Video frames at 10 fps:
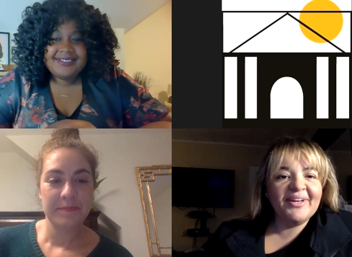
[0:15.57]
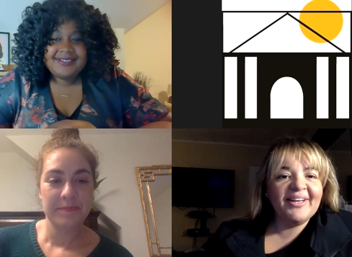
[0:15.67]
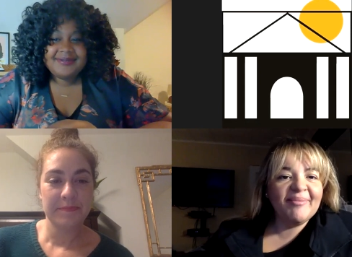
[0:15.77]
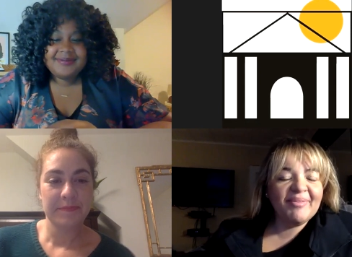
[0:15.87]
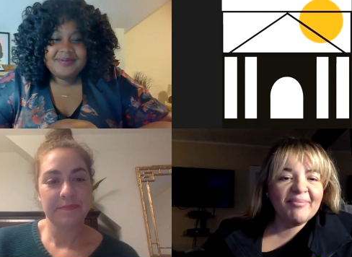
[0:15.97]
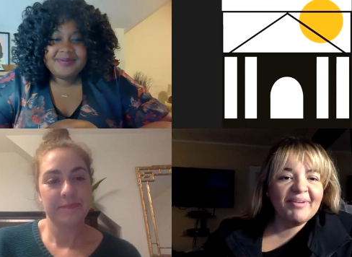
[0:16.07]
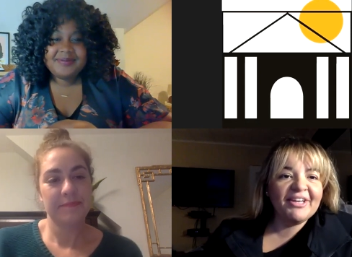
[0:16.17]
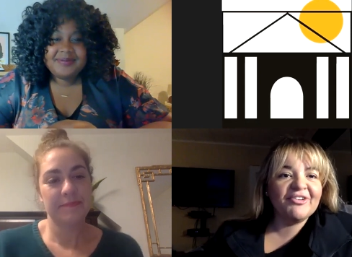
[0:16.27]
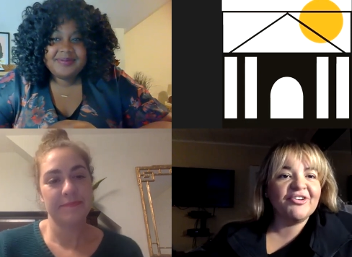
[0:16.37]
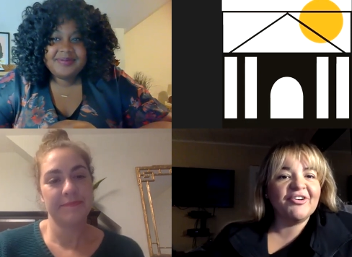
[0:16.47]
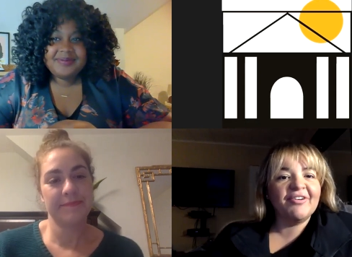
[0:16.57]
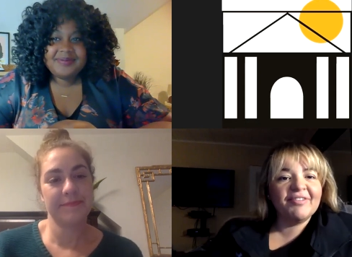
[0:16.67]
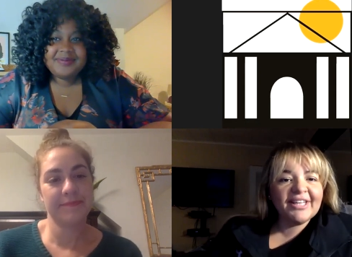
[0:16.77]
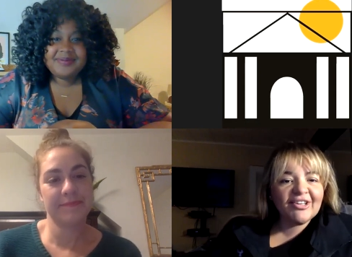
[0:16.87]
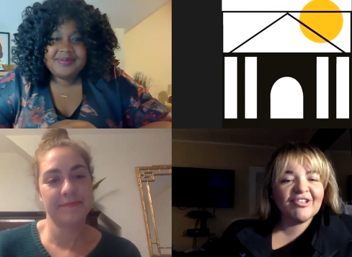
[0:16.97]
Speaker 1: and I'm the manager of
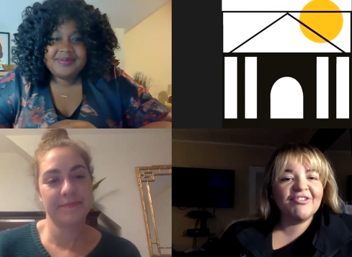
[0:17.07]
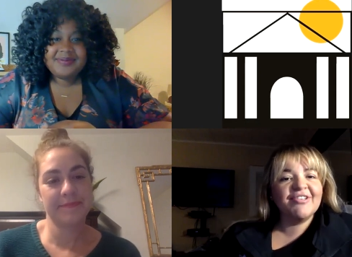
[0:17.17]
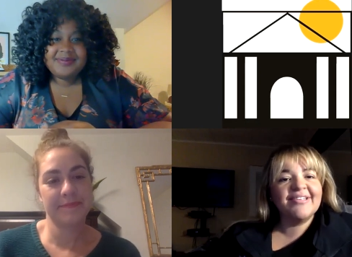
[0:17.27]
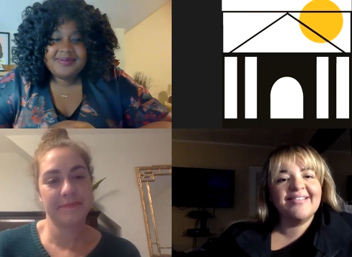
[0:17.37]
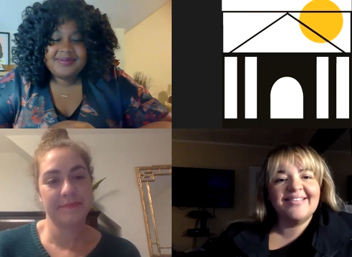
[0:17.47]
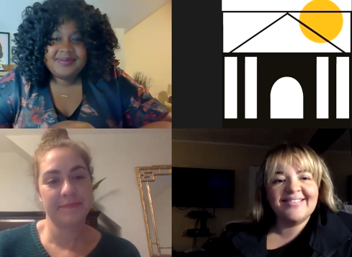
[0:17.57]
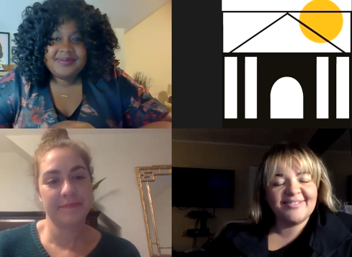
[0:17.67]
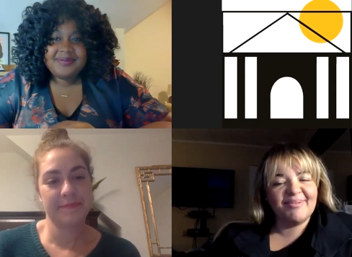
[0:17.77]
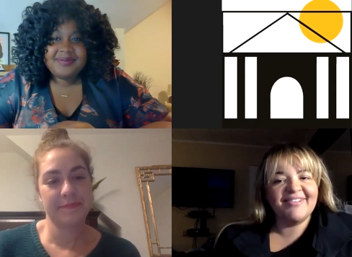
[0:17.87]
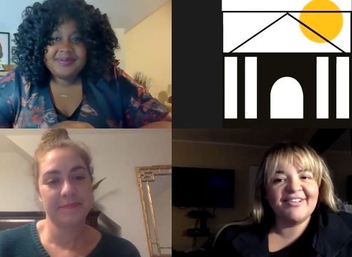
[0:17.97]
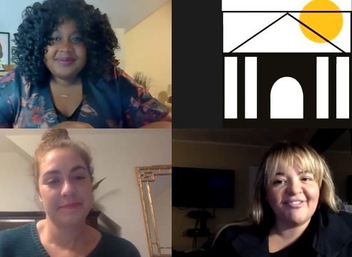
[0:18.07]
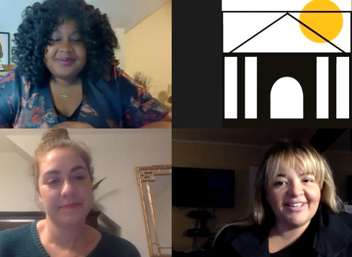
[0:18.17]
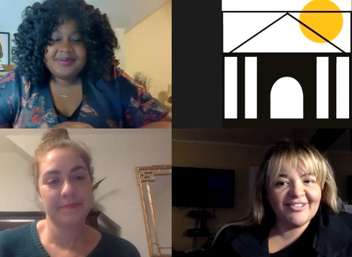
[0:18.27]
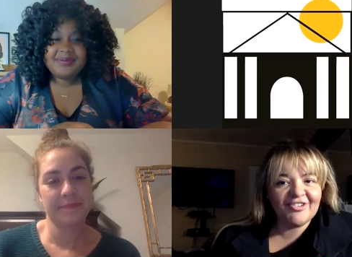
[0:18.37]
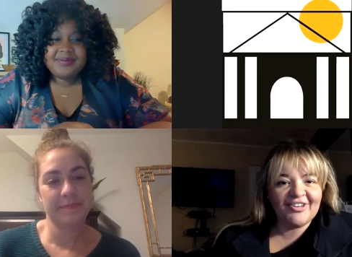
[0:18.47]
Legal Services at the Domestic
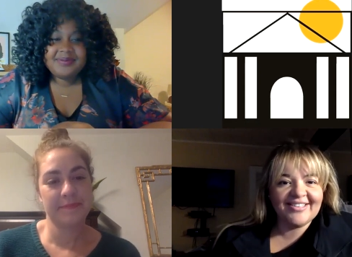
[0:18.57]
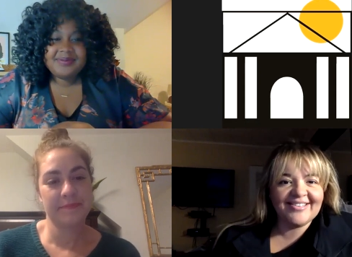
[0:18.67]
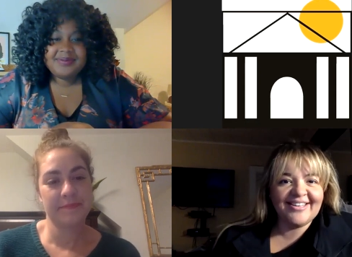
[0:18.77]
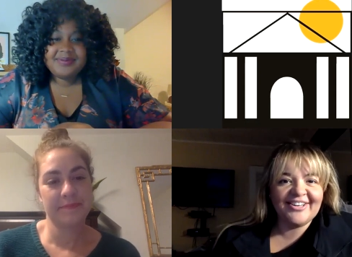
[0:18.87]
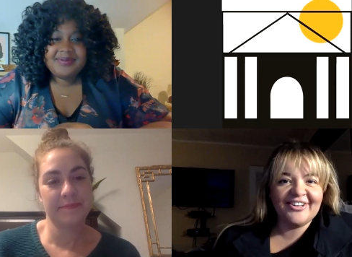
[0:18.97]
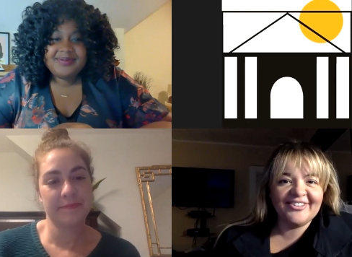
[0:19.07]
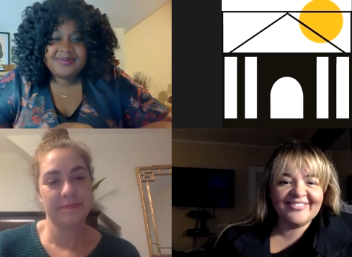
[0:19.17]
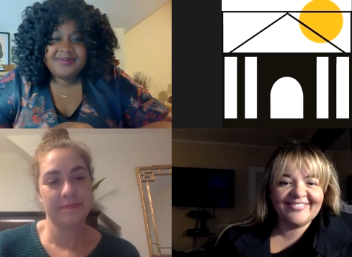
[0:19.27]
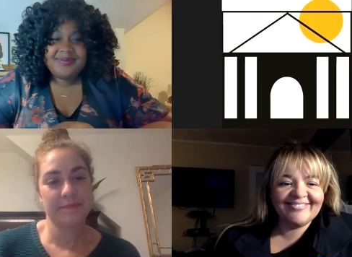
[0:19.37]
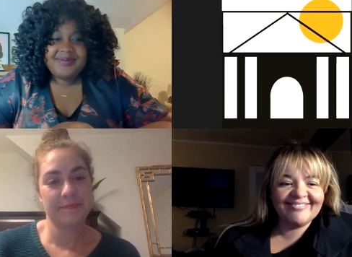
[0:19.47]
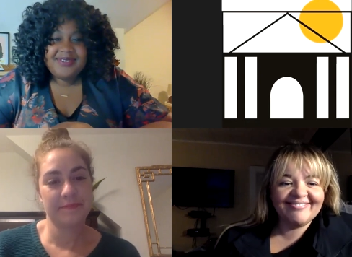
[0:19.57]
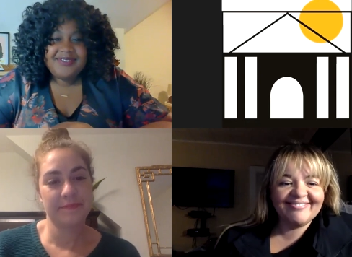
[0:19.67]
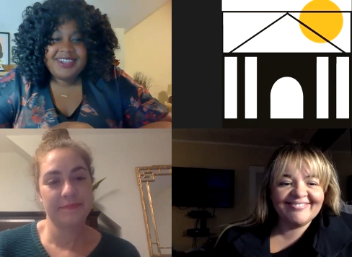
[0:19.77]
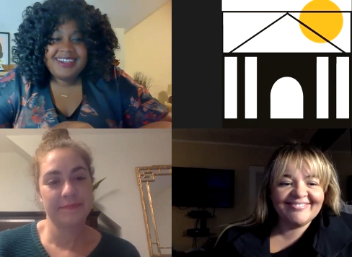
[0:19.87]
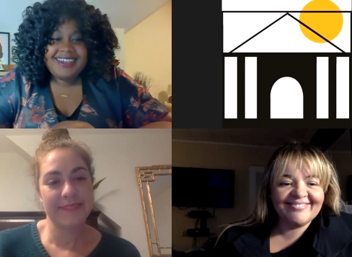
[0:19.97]
Violence Crisis Center.
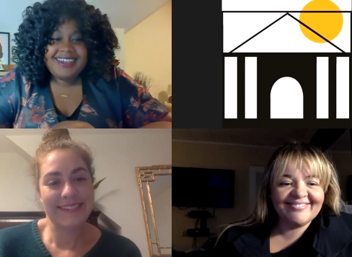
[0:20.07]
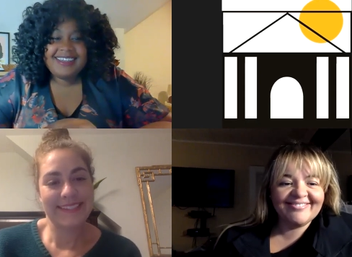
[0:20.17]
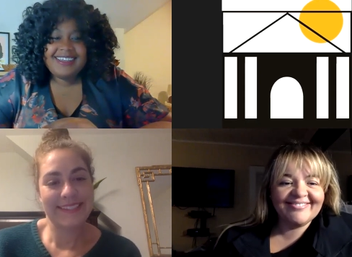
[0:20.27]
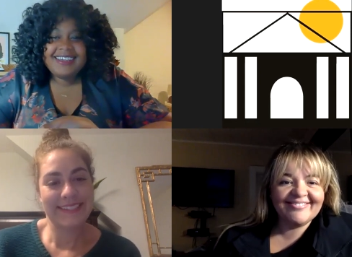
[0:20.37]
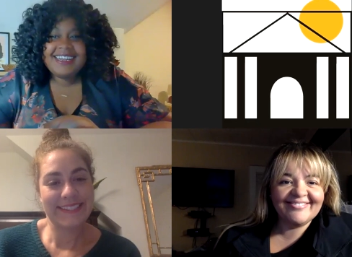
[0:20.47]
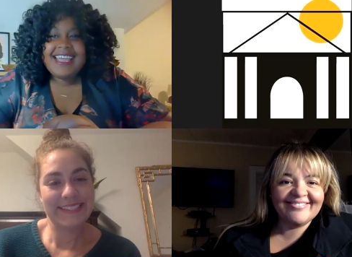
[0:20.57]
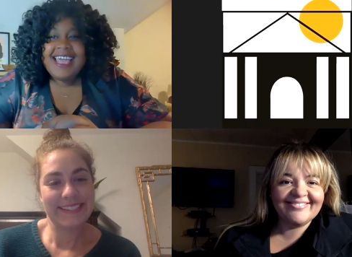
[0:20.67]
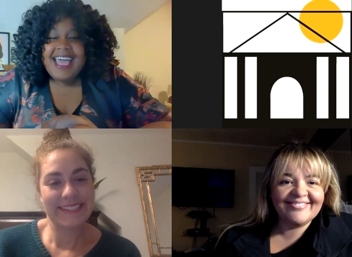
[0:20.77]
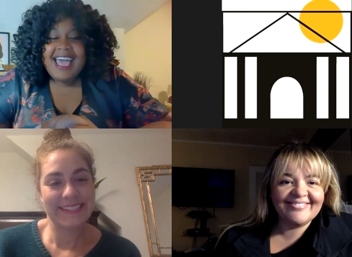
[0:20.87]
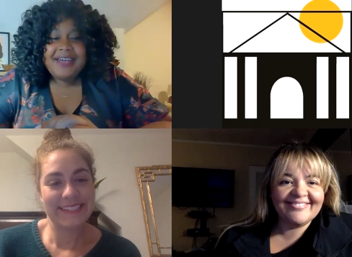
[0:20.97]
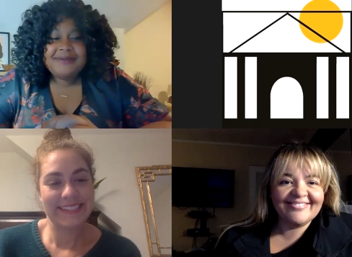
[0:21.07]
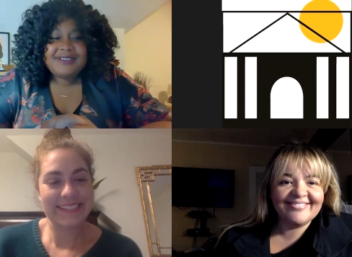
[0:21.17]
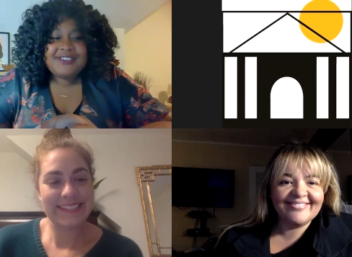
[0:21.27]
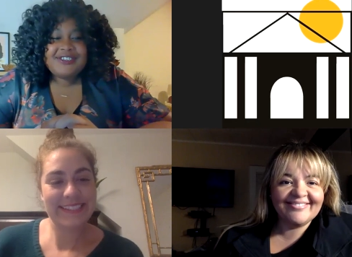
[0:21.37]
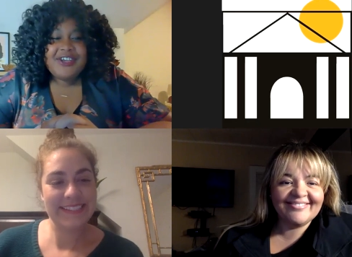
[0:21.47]
Very
Speaker 2: good. Um,
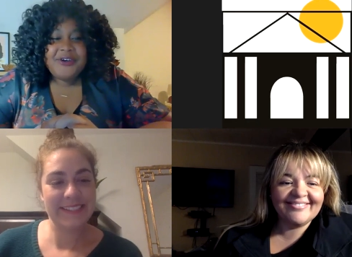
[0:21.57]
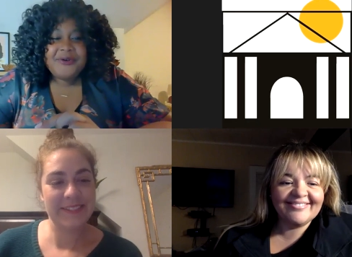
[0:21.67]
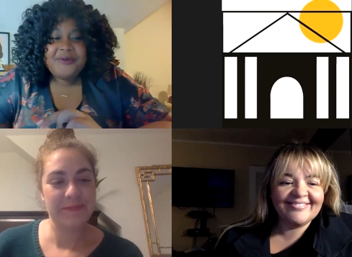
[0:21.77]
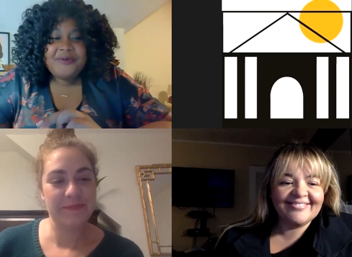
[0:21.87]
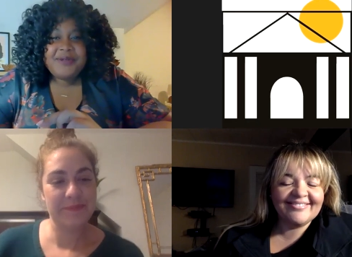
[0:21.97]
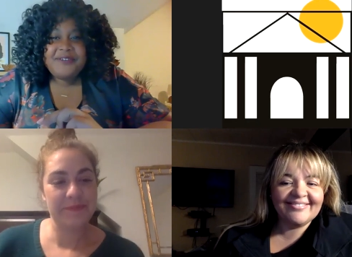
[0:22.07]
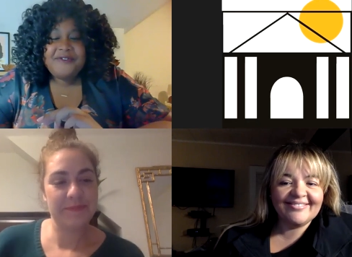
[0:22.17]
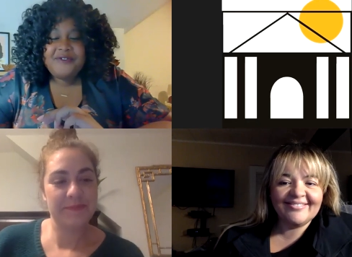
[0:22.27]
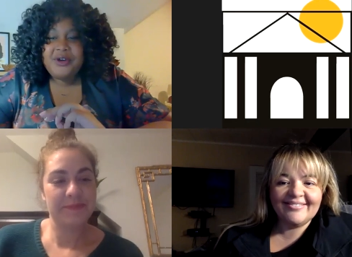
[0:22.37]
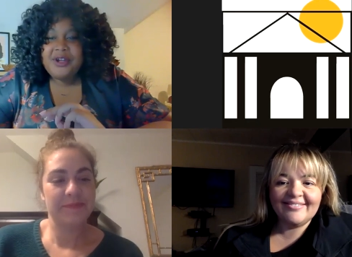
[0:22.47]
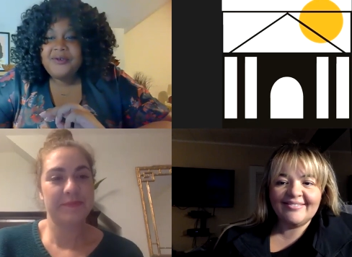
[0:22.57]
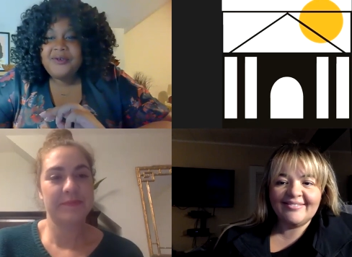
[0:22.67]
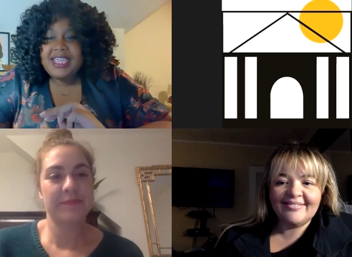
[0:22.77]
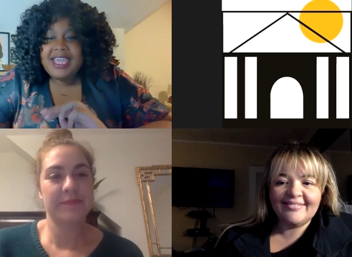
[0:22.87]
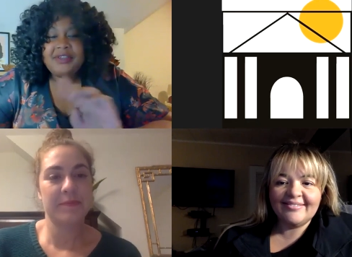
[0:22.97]
so before
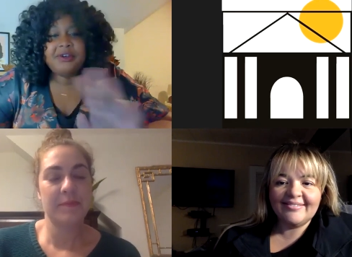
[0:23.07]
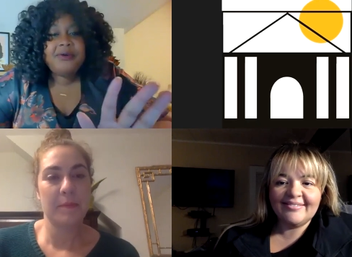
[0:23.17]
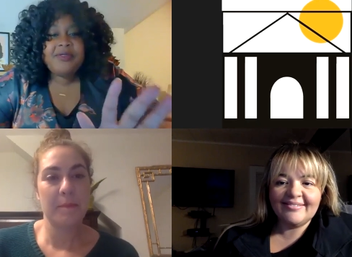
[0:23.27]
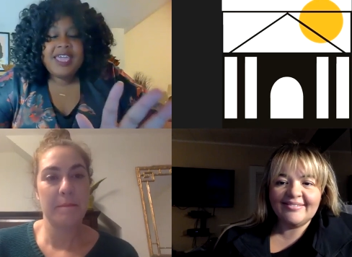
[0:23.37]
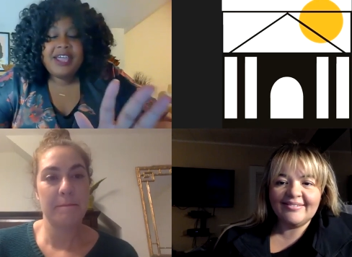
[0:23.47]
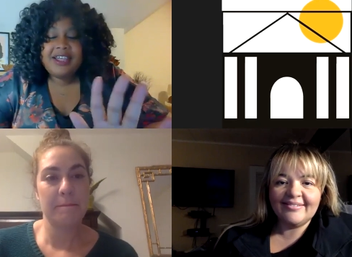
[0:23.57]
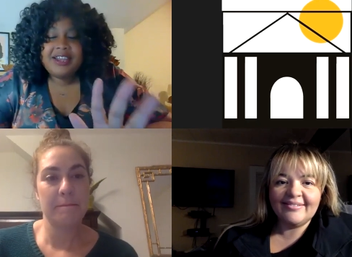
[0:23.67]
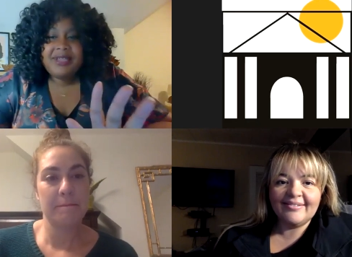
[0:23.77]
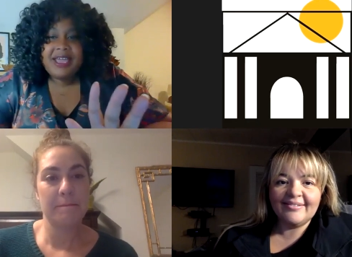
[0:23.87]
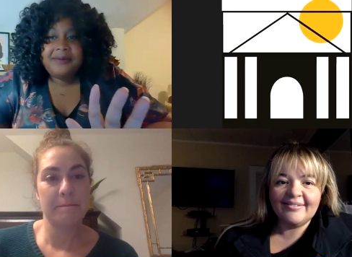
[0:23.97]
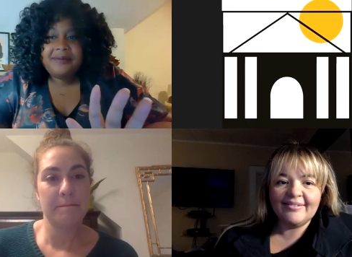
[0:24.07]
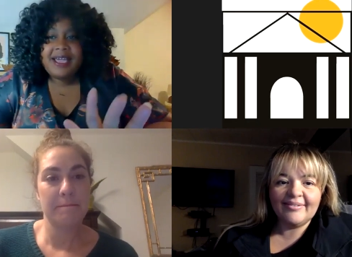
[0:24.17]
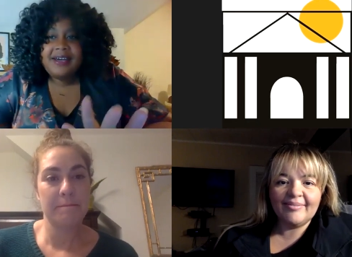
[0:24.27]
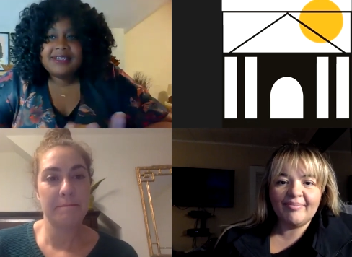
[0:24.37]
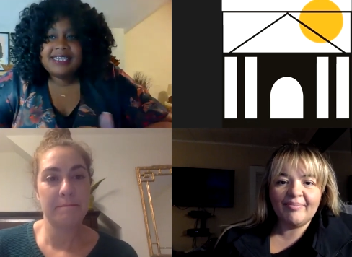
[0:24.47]
we, and though they are going to be helping
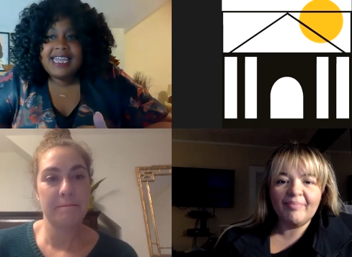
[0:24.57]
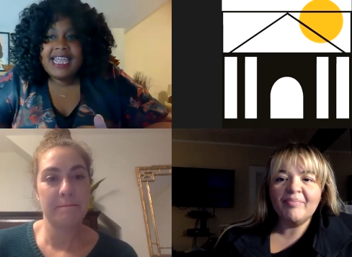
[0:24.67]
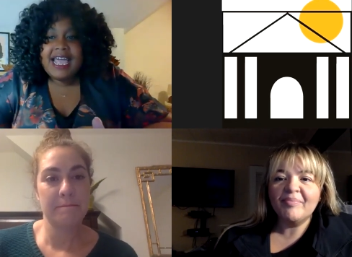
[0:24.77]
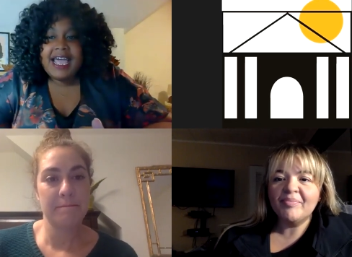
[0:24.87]
out tonight